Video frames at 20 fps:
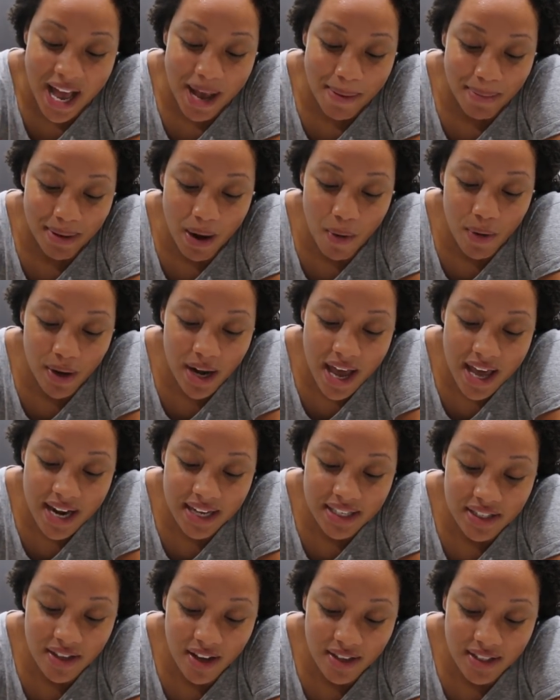But I went ahead
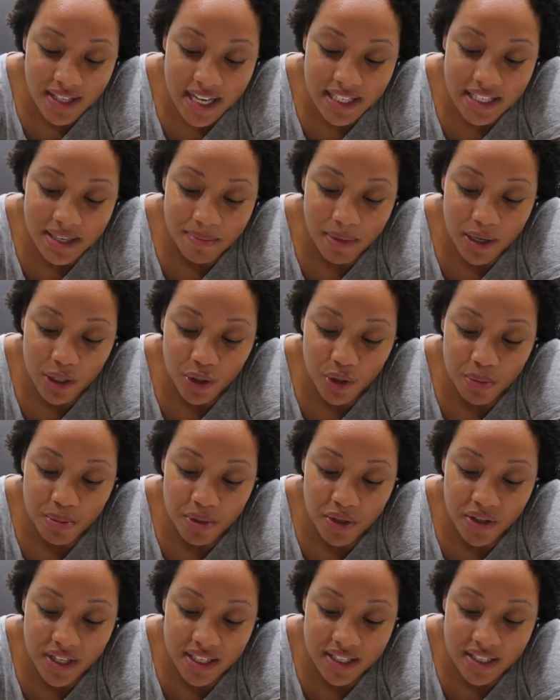and sauteed some
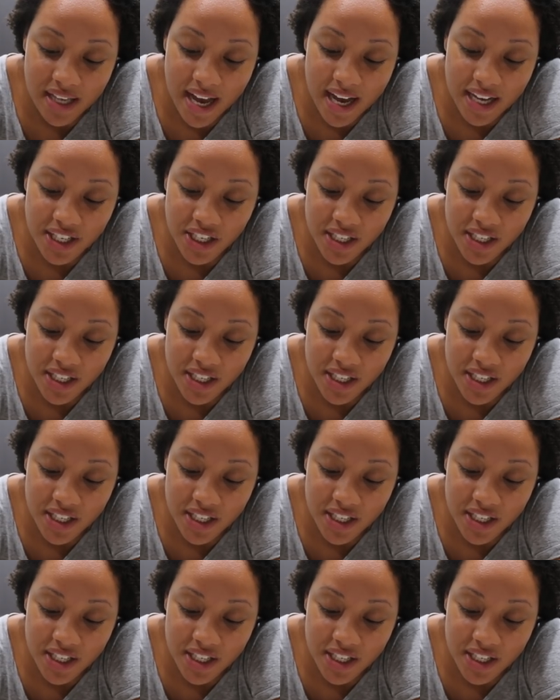mushrooms on the side